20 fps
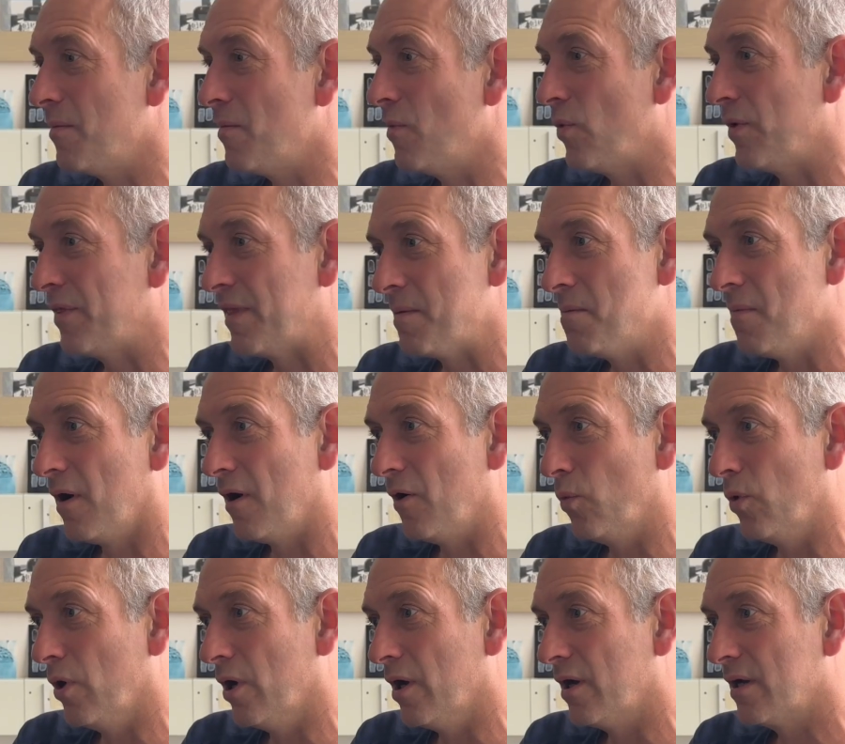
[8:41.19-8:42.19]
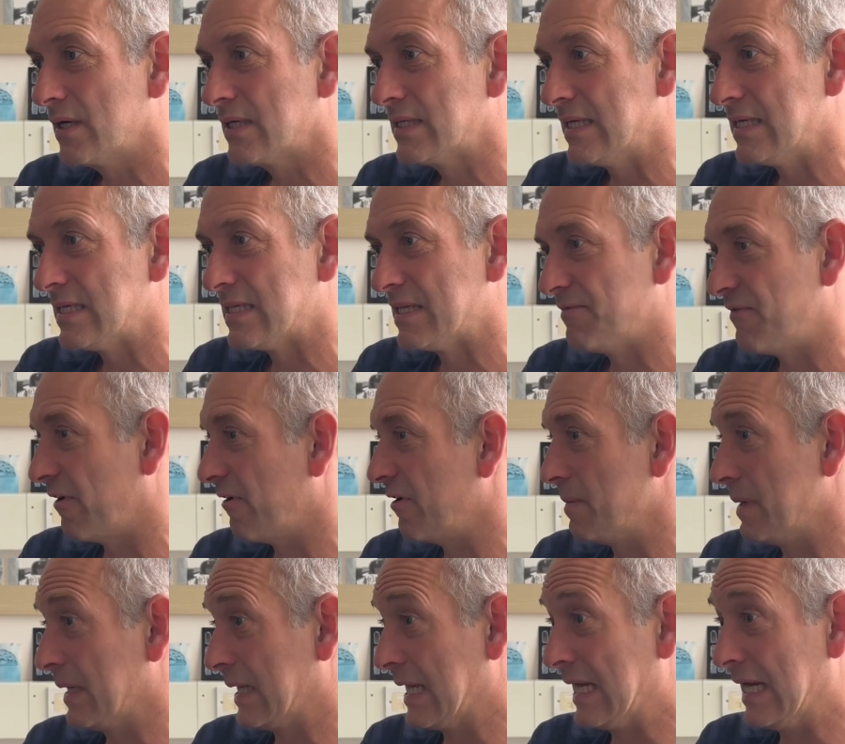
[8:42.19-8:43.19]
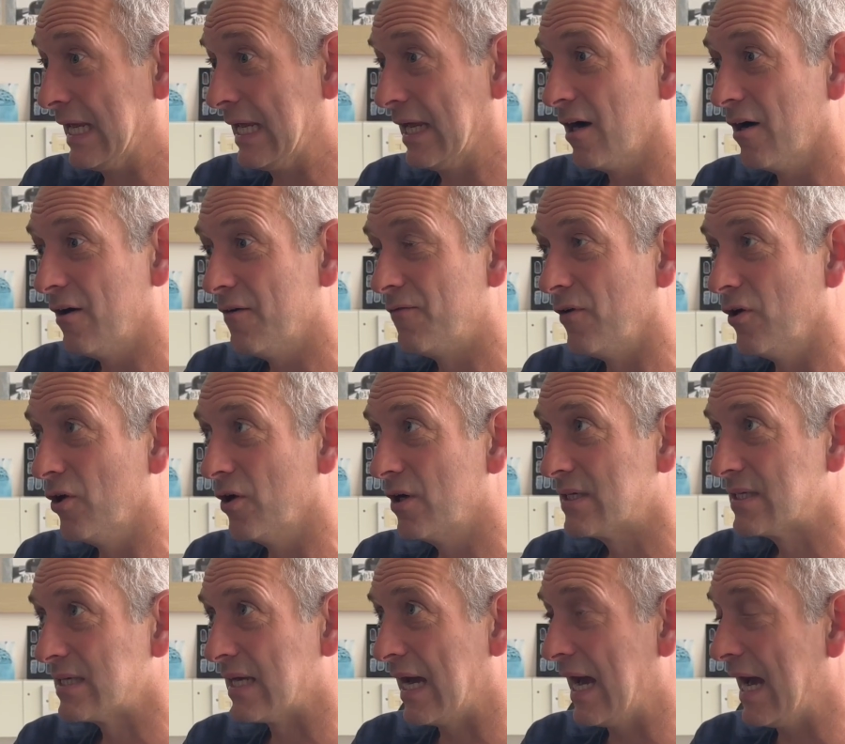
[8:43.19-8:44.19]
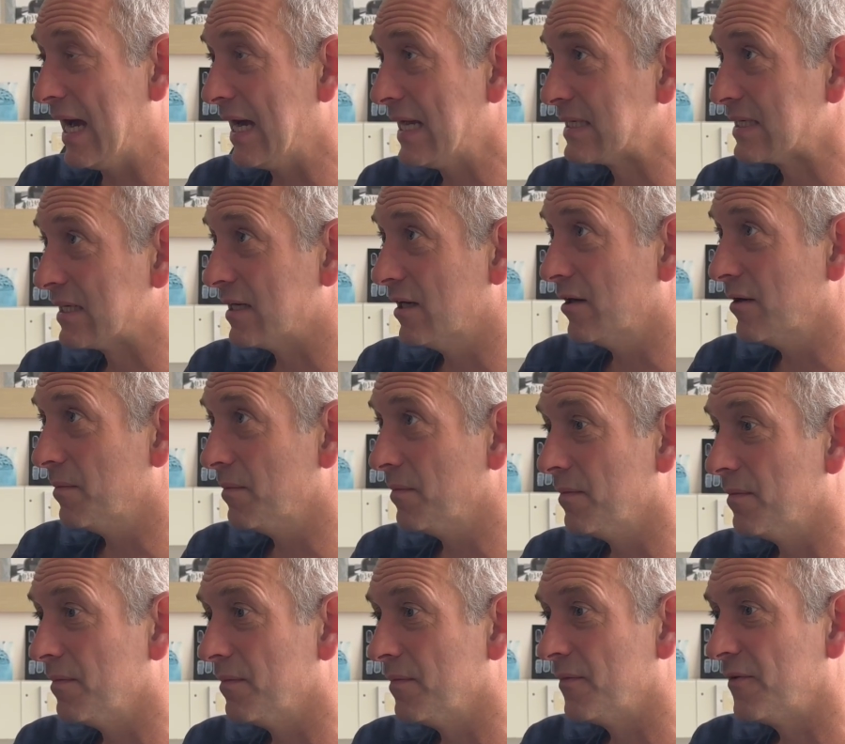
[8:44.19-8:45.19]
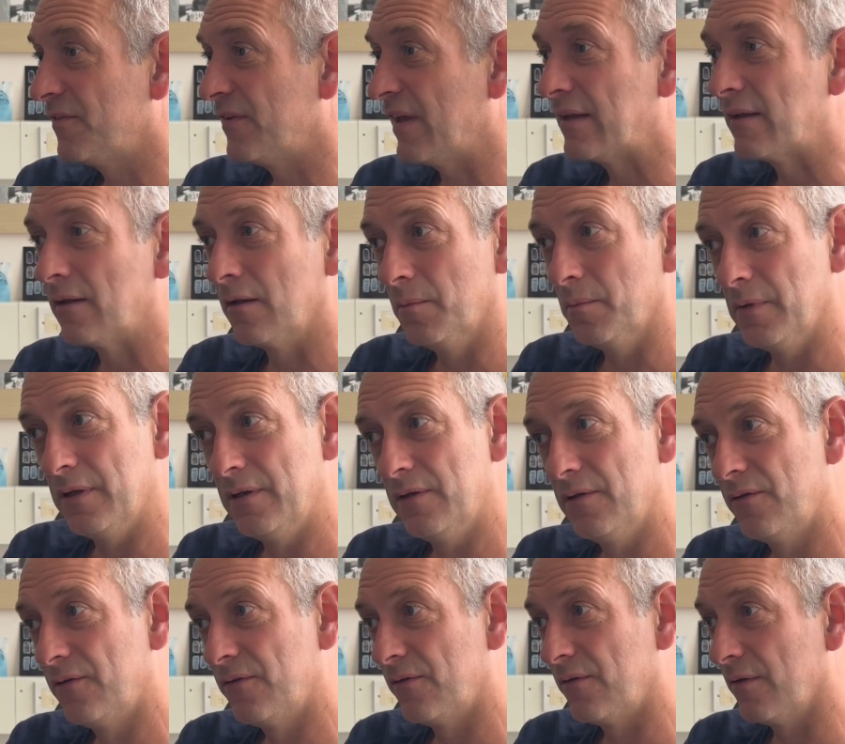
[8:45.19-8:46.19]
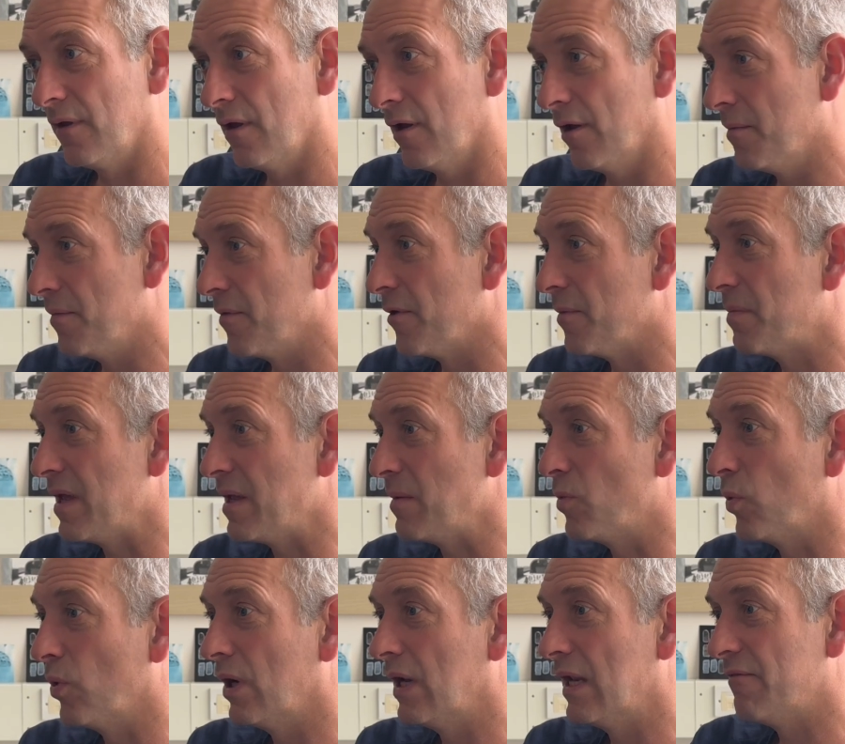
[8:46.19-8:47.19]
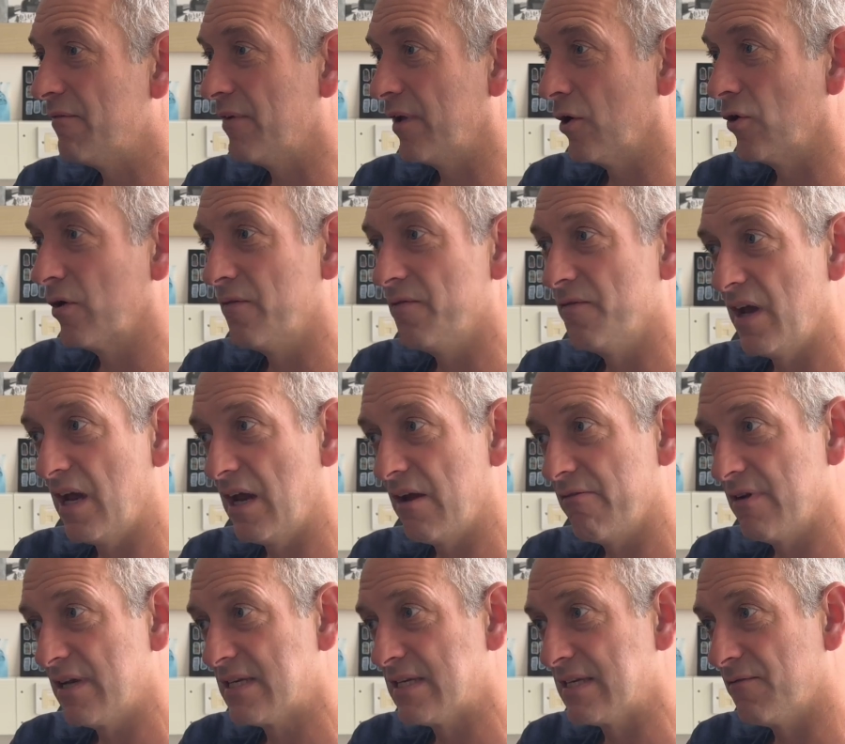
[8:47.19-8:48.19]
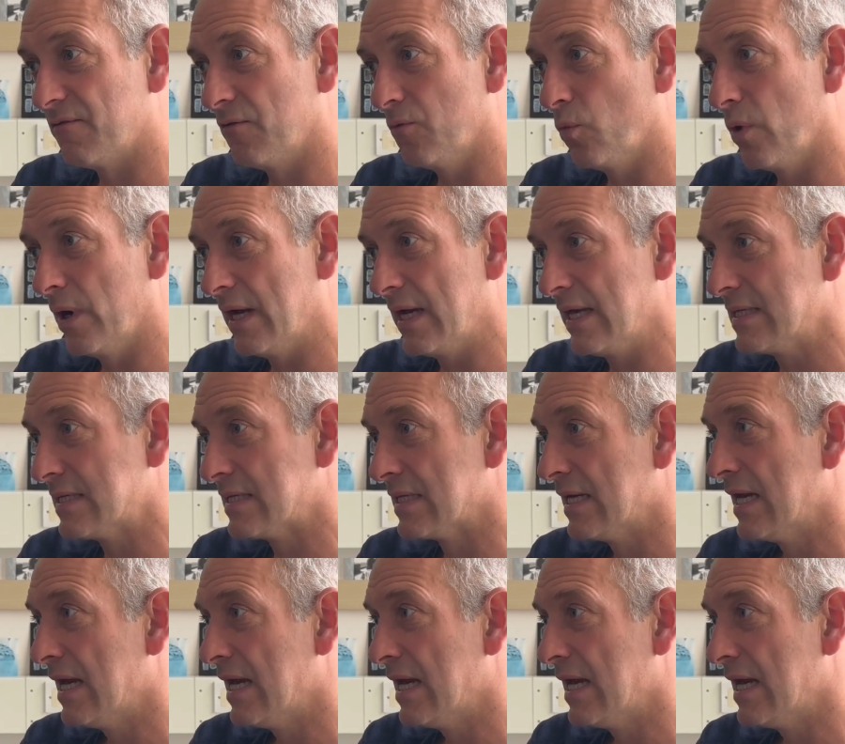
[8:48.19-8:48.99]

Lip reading: Within my work, since the very beginning, I've looked at settlements that people were living on in various different ways,